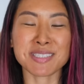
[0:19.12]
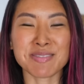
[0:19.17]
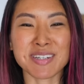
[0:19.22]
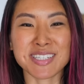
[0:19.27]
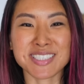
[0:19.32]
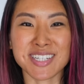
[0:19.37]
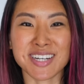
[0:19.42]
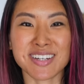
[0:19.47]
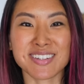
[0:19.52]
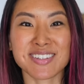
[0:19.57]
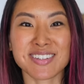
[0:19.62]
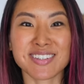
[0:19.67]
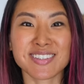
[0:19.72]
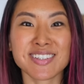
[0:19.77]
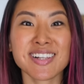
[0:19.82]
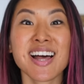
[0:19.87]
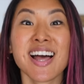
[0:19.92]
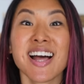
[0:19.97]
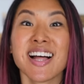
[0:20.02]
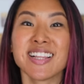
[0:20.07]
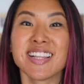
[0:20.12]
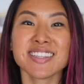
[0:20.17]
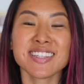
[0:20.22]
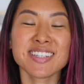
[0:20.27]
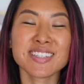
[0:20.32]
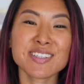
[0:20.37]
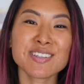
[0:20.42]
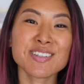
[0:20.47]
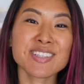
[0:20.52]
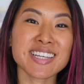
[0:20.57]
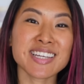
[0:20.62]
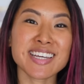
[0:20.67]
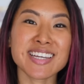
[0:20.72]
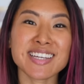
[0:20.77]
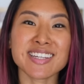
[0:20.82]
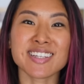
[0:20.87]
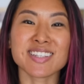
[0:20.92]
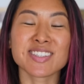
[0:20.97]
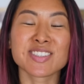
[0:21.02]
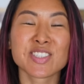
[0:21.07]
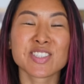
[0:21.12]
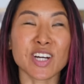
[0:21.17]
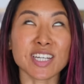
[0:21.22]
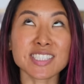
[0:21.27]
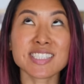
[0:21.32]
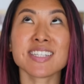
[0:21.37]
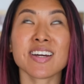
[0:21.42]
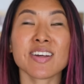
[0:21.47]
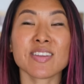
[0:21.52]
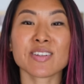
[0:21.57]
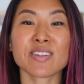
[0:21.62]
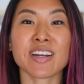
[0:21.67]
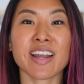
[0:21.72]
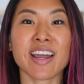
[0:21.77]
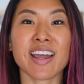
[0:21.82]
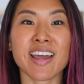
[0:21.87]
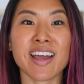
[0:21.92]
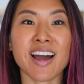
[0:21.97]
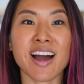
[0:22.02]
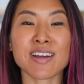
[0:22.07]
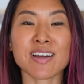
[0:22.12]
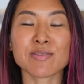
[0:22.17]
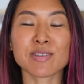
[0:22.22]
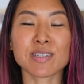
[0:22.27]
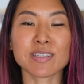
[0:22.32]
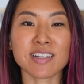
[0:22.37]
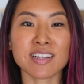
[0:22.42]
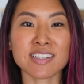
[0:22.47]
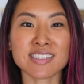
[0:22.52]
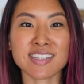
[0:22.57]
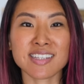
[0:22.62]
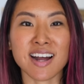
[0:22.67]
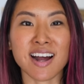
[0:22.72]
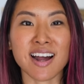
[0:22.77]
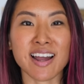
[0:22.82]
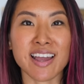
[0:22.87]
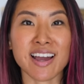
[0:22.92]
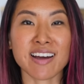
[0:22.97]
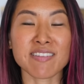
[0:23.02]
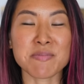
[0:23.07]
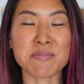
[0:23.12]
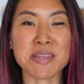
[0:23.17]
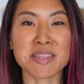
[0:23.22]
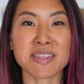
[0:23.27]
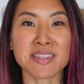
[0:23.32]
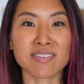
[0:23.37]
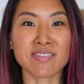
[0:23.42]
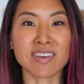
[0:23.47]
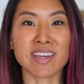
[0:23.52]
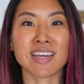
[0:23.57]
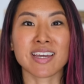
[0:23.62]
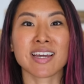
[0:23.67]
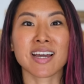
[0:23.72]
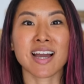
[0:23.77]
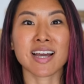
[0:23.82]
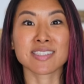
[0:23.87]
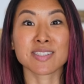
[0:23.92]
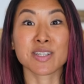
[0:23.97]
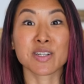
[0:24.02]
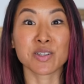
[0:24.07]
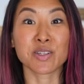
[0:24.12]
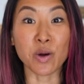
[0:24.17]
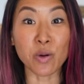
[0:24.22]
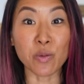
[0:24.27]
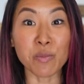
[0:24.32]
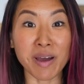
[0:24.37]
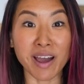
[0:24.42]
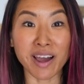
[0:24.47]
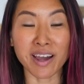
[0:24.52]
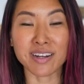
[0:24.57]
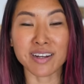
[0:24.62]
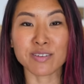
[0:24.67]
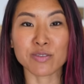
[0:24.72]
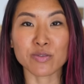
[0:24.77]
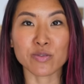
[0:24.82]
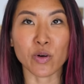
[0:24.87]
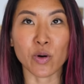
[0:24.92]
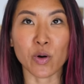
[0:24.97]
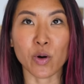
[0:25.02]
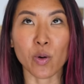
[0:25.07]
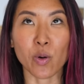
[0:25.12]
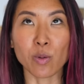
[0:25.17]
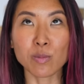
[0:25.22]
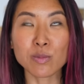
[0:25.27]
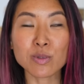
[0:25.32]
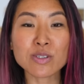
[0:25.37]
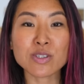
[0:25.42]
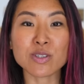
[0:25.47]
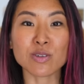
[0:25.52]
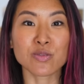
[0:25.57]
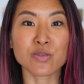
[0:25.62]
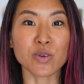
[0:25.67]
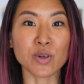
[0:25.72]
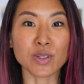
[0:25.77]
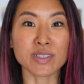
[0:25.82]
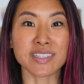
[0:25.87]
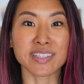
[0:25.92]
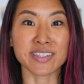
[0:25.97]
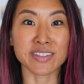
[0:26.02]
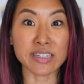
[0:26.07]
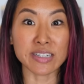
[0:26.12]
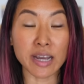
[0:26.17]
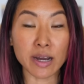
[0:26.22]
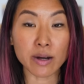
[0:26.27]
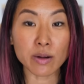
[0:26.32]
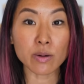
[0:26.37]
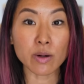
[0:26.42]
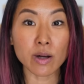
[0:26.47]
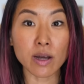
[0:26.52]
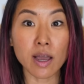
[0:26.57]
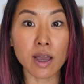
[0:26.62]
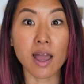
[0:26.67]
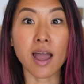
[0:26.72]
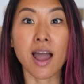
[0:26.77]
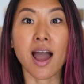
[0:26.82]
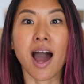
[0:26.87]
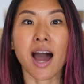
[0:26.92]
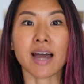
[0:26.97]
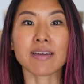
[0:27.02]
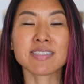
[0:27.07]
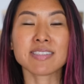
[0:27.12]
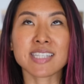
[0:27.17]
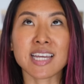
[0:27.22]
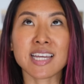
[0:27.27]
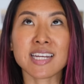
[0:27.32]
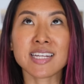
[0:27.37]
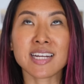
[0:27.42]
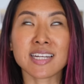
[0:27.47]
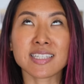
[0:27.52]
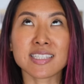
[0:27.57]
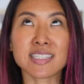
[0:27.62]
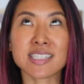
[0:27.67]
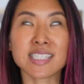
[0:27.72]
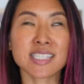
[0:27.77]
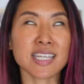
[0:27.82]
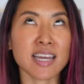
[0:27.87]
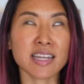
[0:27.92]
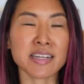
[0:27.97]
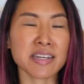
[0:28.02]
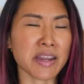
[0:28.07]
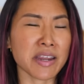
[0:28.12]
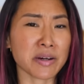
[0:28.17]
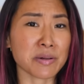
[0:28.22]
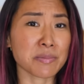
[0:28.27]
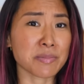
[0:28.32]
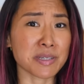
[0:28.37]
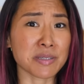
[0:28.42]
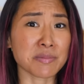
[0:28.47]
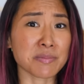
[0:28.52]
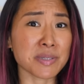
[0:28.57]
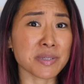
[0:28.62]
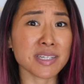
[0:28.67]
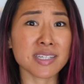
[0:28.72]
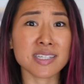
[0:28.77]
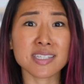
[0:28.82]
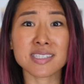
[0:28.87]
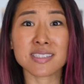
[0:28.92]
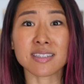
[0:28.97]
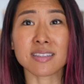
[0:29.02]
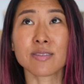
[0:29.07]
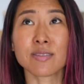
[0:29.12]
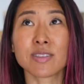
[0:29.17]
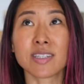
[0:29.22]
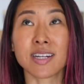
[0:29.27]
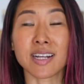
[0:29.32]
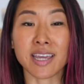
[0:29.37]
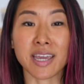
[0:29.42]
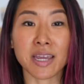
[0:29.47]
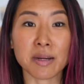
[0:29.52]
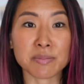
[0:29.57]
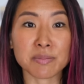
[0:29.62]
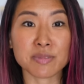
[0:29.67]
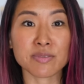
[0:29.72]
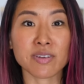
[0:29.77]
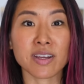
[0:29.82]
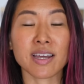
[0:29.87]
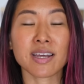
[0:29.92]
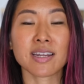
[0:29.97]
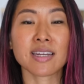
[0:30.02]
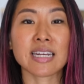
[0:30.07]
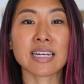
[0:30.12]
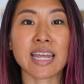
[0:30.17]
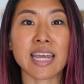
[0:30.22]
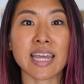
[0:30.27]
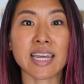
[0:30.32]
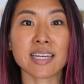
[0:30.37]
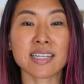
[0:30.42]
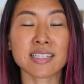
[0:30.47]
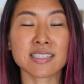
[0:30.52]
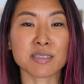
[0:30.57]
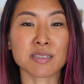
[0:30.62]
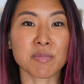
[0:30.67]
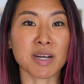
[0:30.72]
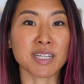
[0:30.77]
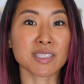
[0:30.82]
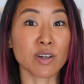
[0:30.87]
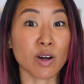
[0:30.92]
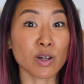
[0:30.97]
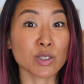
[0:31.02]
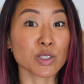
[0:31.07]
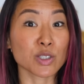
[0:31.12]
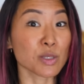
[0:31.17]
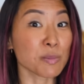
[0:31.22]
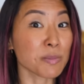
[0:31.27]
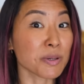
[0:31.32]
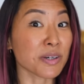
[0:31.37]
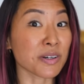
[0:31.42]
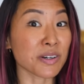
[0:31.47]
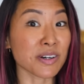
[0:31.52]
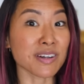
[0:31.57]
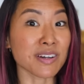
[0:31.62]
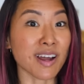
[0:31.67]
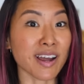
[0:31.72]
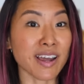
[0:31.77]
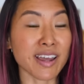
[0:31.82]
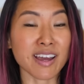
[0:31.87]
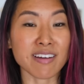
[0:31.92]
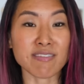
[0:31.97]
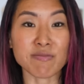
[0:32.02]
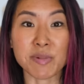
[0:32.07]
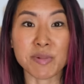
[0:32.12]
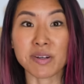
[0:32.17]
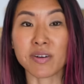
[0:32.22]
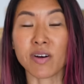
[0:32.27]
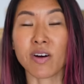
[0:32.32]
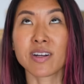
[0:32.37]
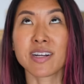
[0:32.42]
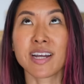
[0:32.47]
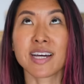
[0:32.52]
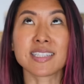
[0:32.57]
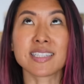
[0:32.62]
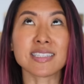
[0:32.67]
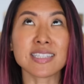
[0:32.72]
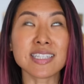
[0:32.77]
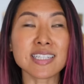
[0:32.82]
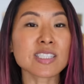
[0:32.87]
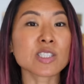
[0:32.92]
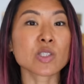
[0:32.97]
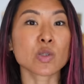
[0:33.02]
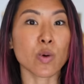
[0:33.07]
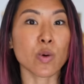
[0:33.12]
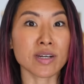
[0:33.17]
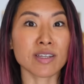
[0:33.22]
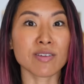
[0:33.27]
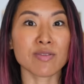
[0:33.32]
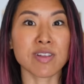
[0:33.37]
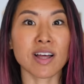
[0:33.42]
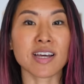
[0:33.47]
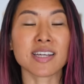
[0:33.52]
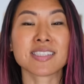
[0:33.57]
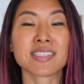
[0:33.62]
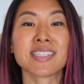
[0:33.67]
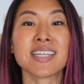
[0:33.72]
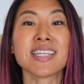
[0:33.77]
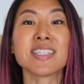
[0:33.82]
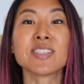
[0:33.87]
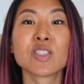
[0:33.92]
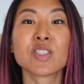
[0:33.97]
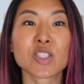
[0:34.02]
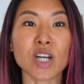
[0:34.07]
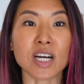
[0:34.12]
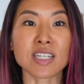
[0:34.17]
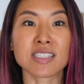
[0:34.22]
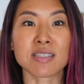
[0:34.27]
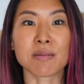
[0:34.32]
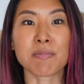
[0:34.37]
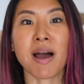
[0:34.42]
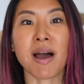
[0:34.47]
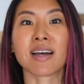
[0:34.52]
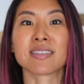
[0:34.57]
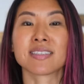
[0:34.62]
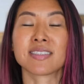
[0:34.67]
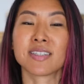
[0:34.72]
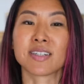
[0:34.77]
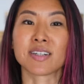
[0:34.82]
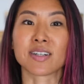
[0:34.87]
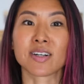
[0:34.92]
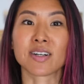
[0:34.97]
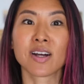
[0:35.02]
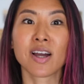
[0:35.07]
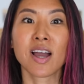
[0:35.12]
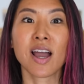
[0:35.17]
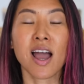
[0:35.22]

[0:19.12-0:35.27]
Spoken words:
to my channel. Literally, just the other day, I realized that I have been living as a nomad for almost a full year now. I've stayed in at least 10 Airbnbs, lived in a camper van, and my dog Jupiter and I have been on at least 20 flights in just the past year.